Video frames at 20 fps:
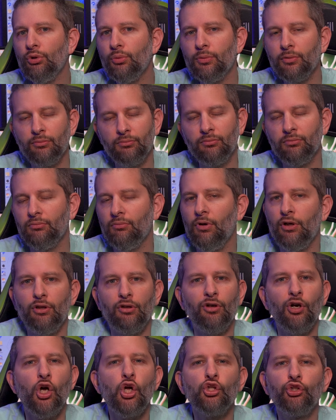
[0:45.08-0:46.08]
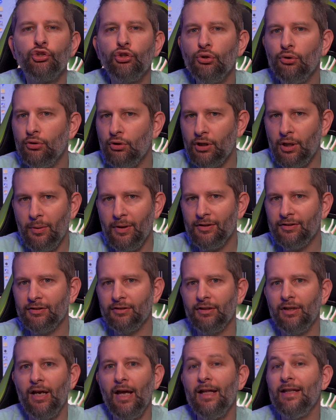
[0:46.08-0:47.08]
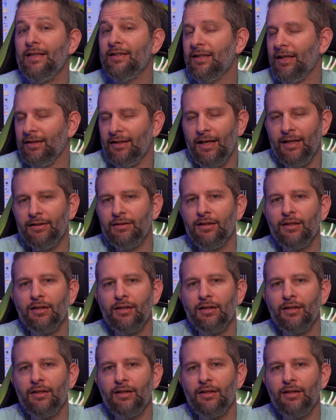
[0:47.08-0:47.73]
on YouTube, everything you see online